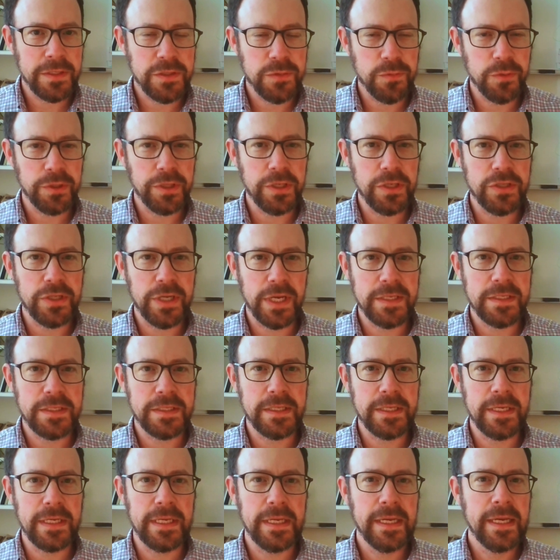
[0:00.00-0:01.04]
It's really
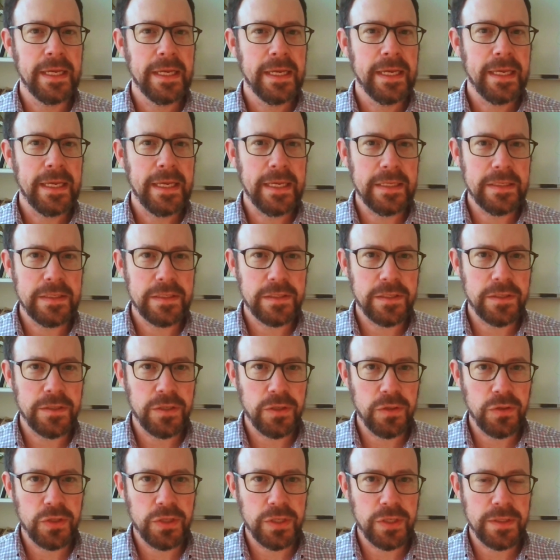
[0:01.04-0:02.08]
just the
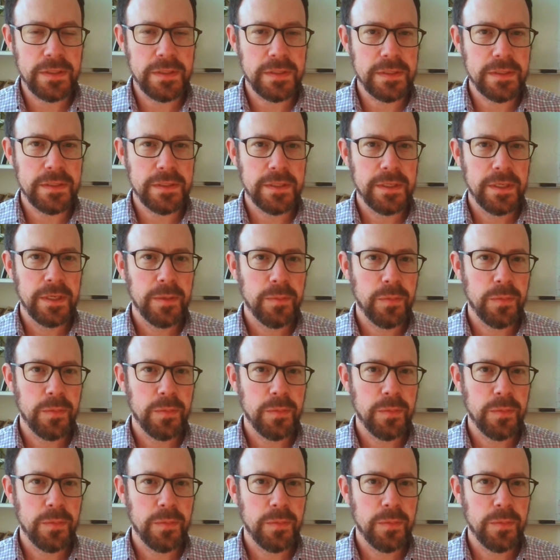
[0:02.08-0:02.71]
institutions